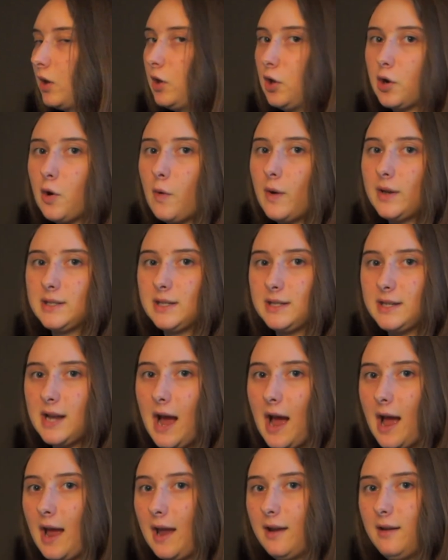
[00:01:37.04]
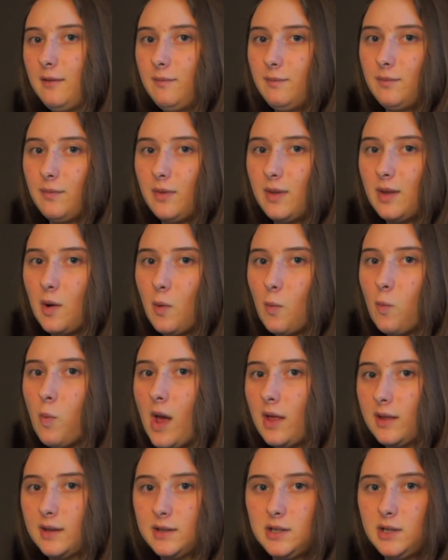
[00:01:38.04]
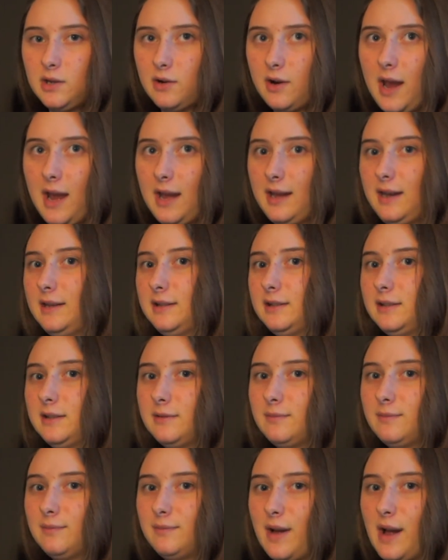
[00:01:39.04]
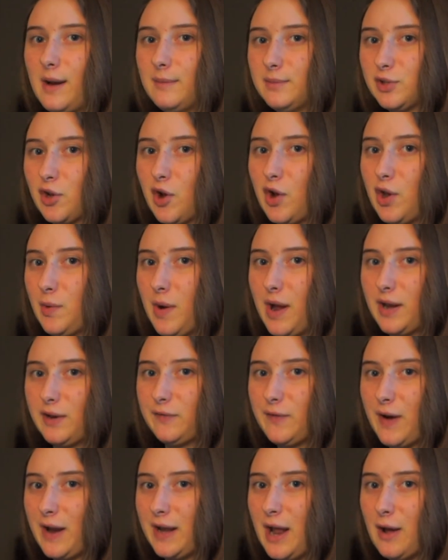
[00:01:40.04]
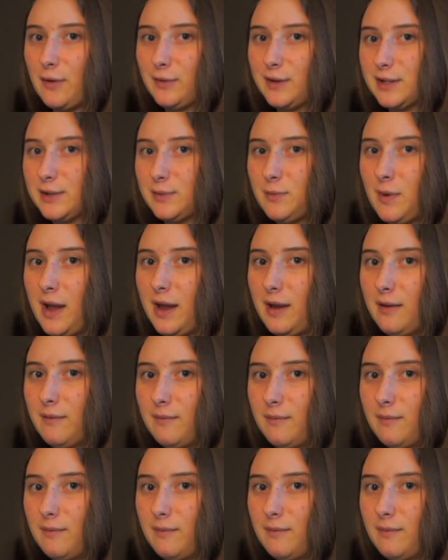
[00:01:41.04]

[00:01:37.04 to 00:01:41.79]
You're going to die well into your 80s. I'm sorry you had to find out this way.